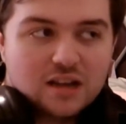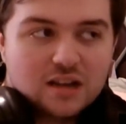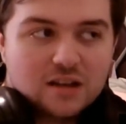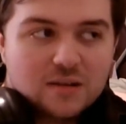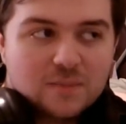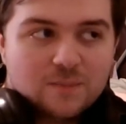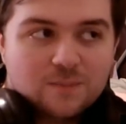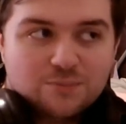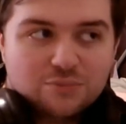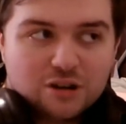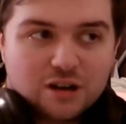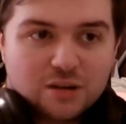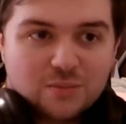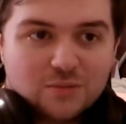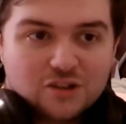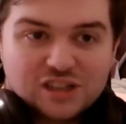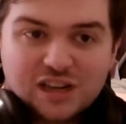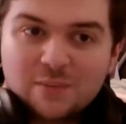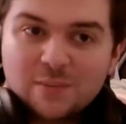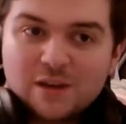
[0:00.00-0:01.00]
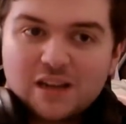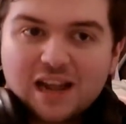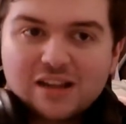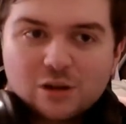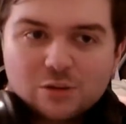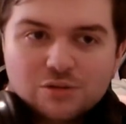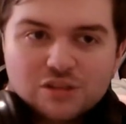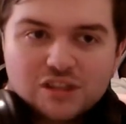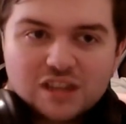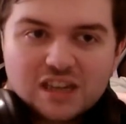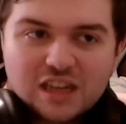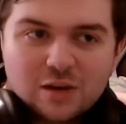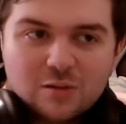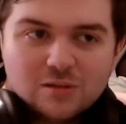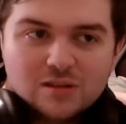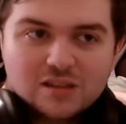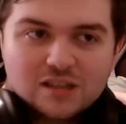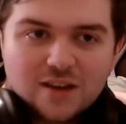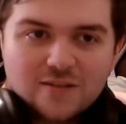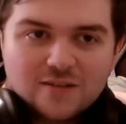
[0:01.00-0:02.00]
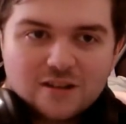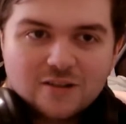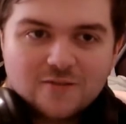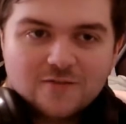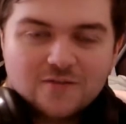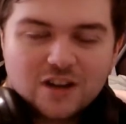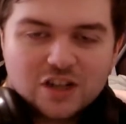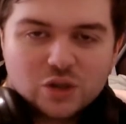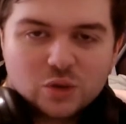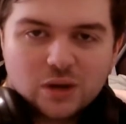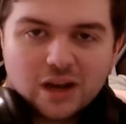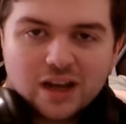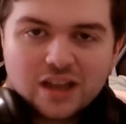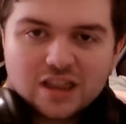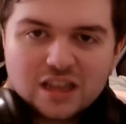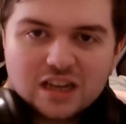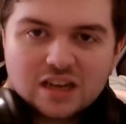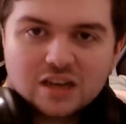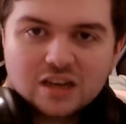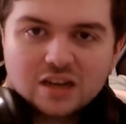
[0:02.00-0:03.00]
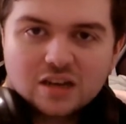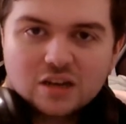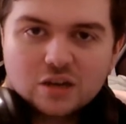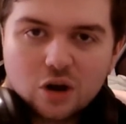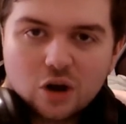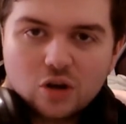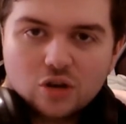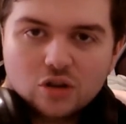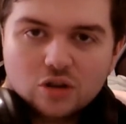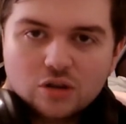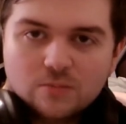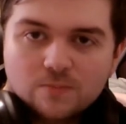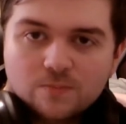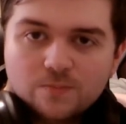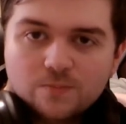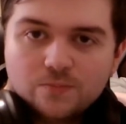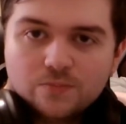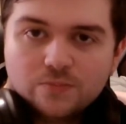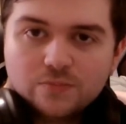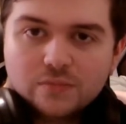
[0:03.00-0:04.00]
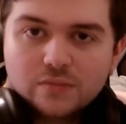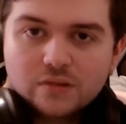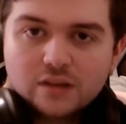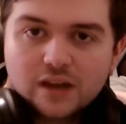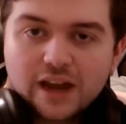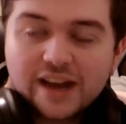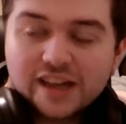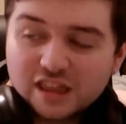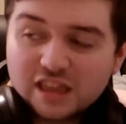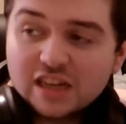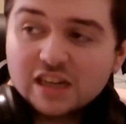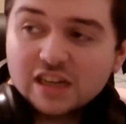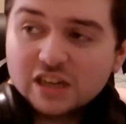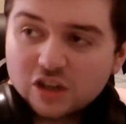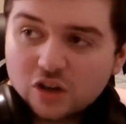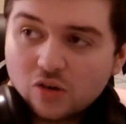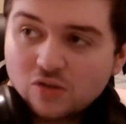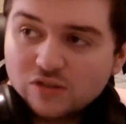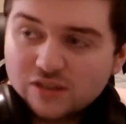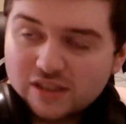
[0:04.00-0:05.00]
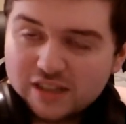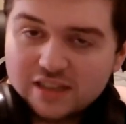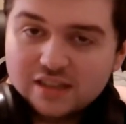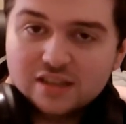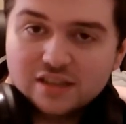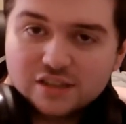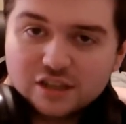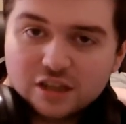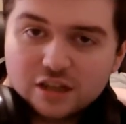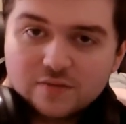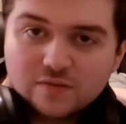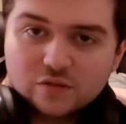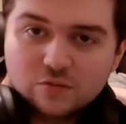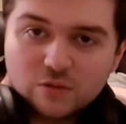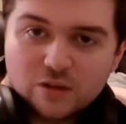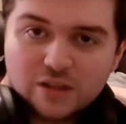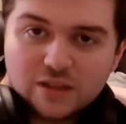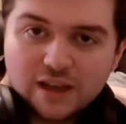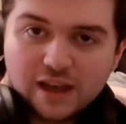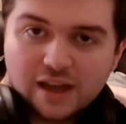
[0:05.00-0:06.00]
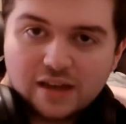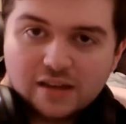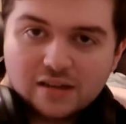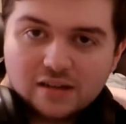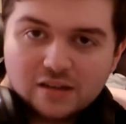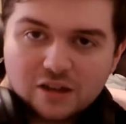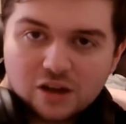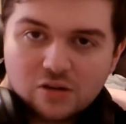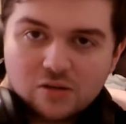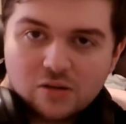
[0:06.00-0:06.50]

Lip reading: Pretty much. I mean, I don't think he was gifted a victory, I think Gon did deserve to win there, you know?